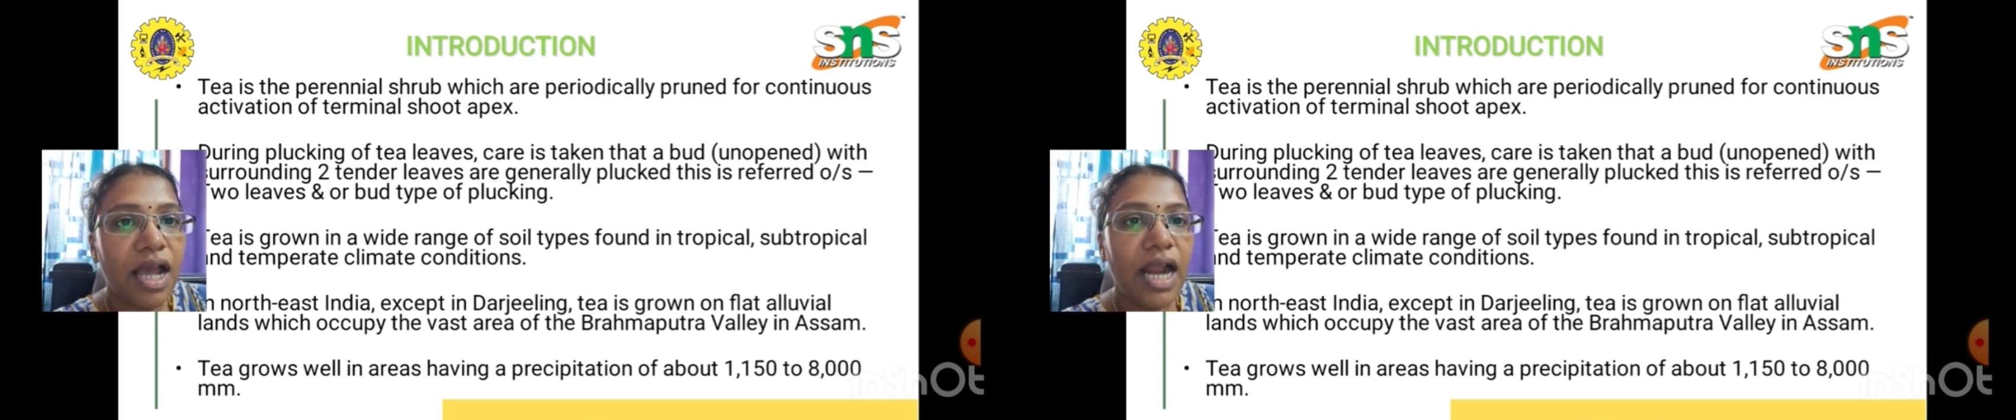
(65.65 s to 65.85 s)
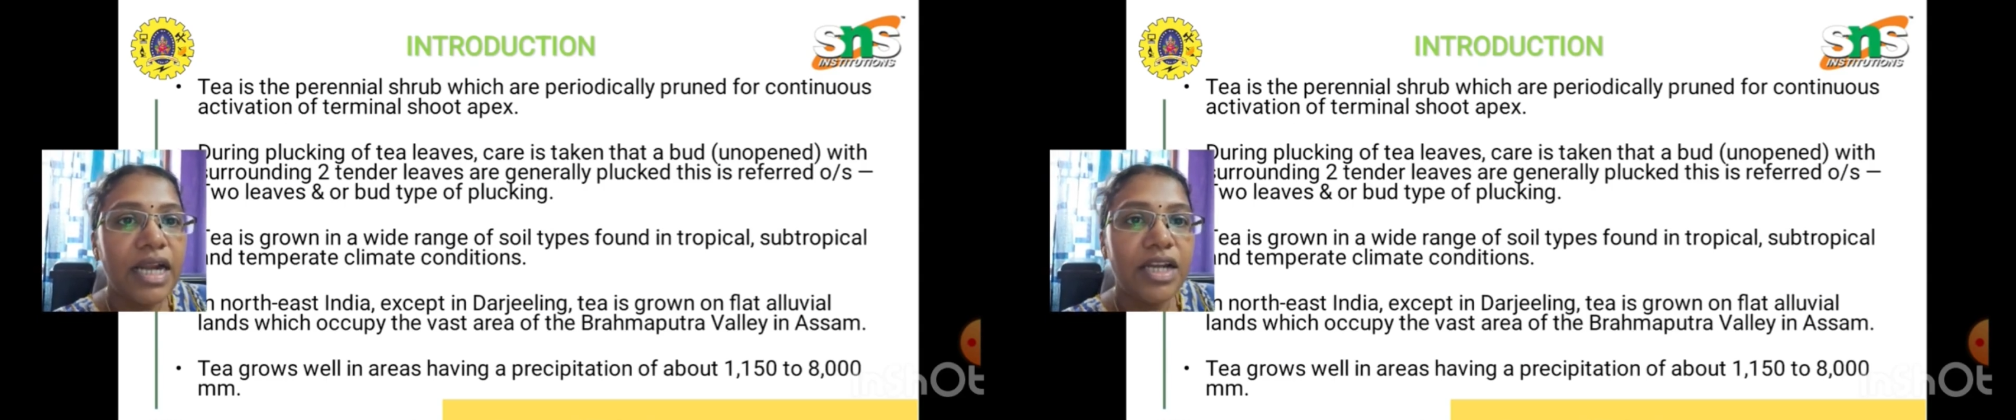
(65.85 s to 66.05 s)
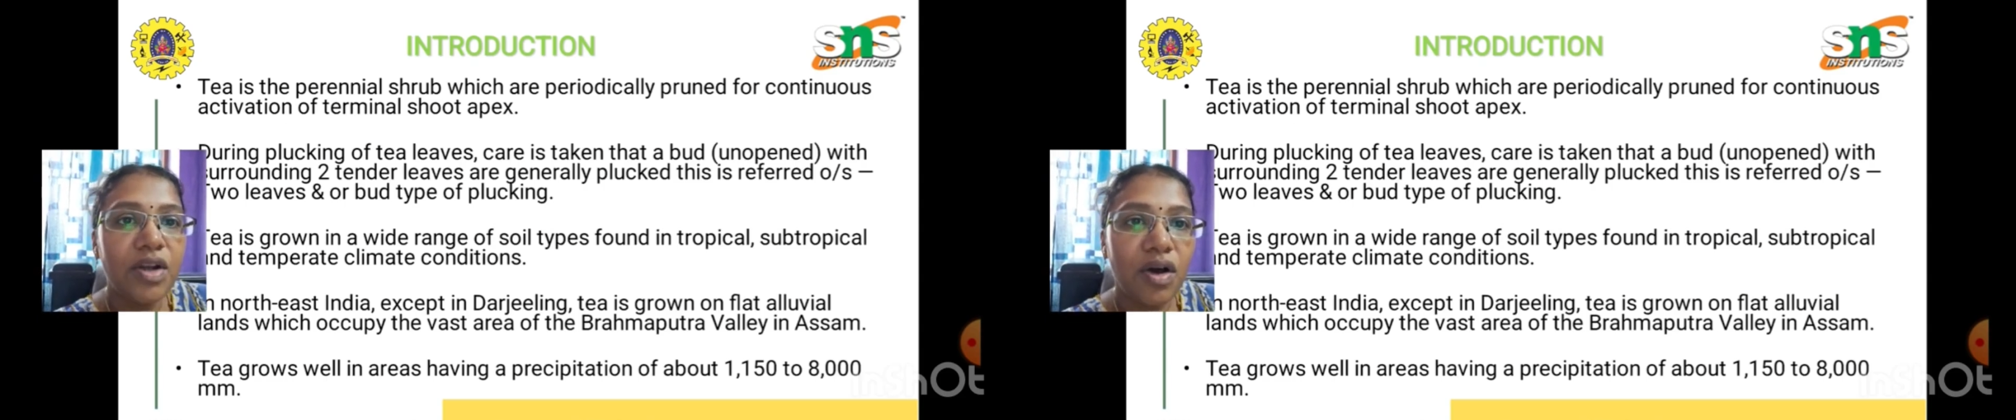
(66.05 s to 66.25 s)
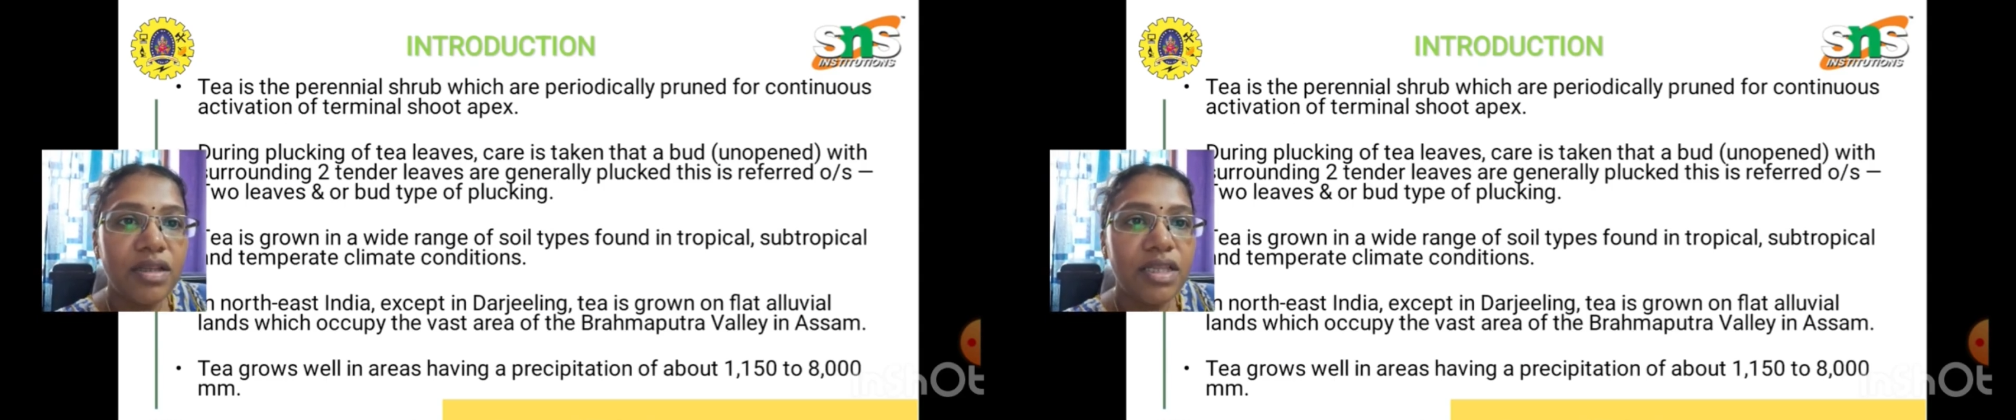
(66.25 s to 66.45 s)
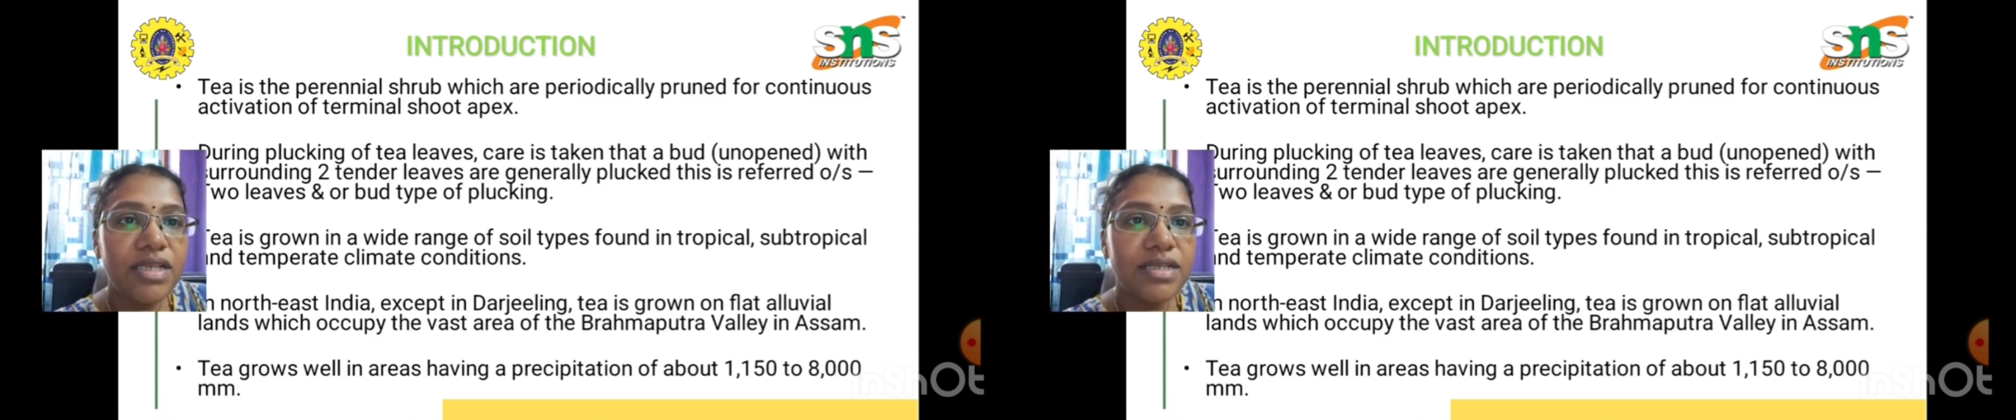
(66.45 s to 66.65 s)
And in
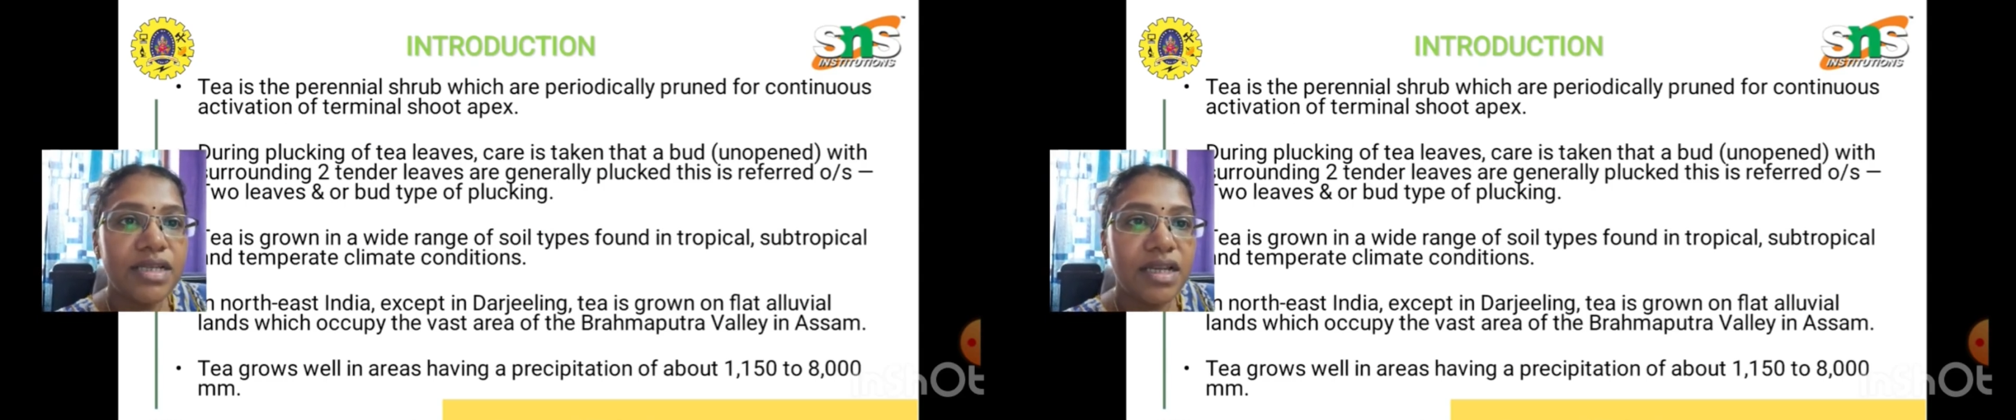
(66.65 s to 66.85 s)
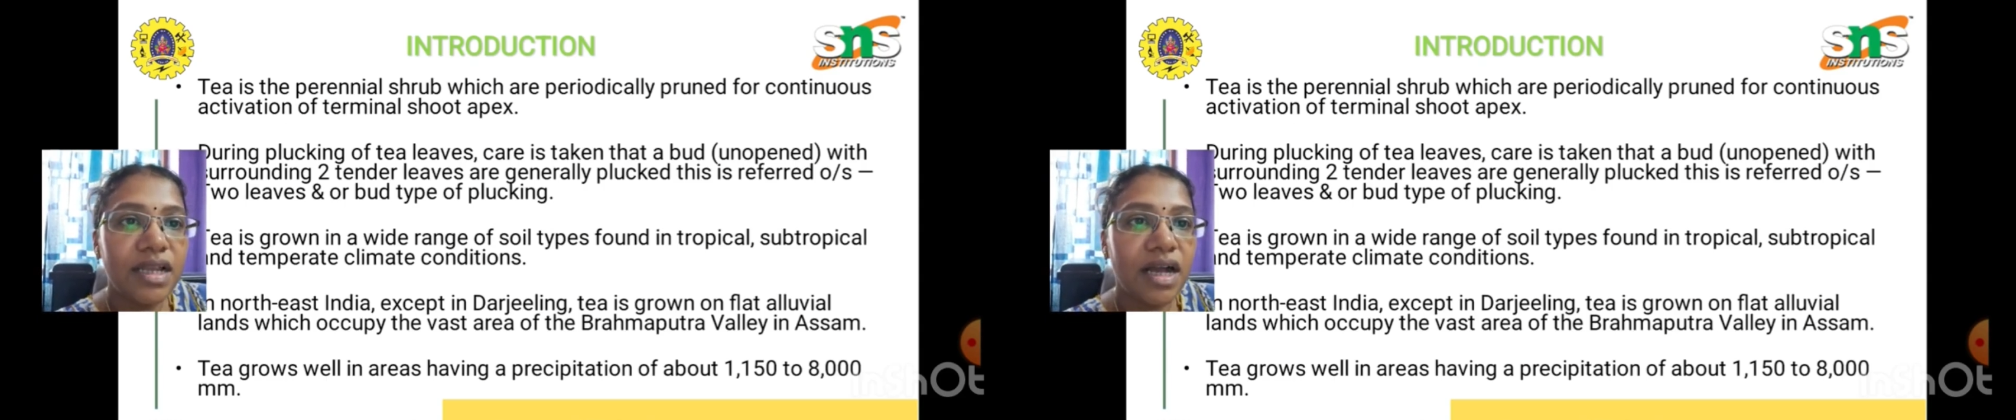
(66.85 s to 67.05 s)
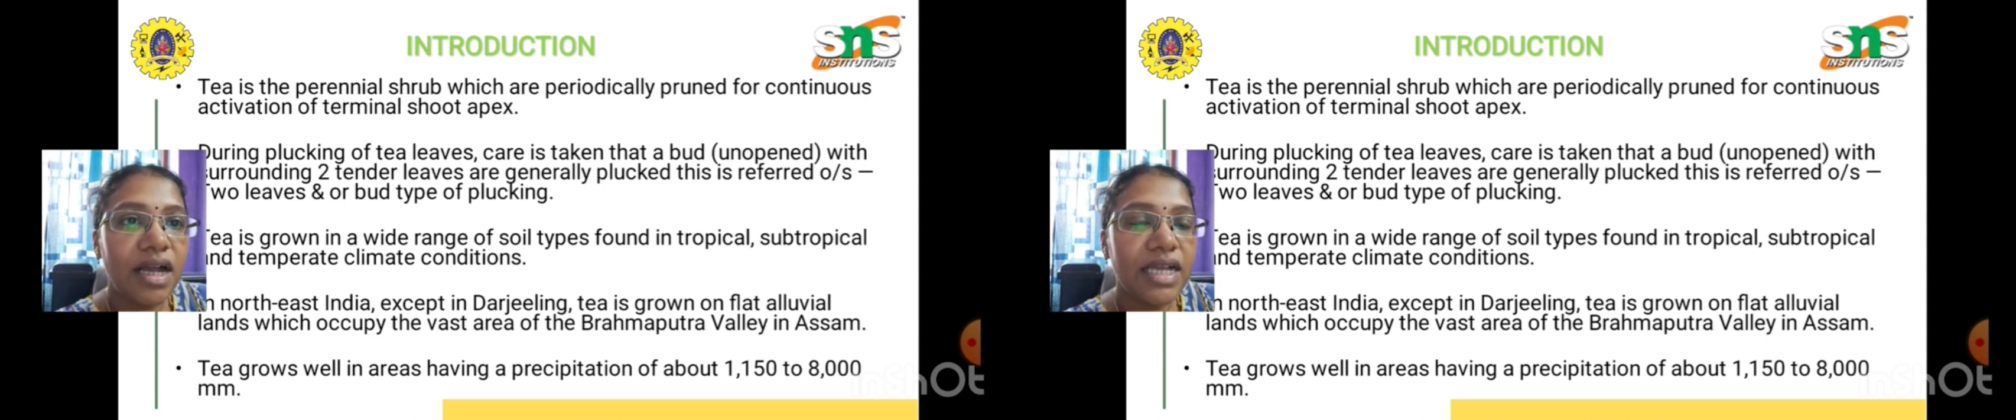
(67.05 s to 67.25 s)
northeast India,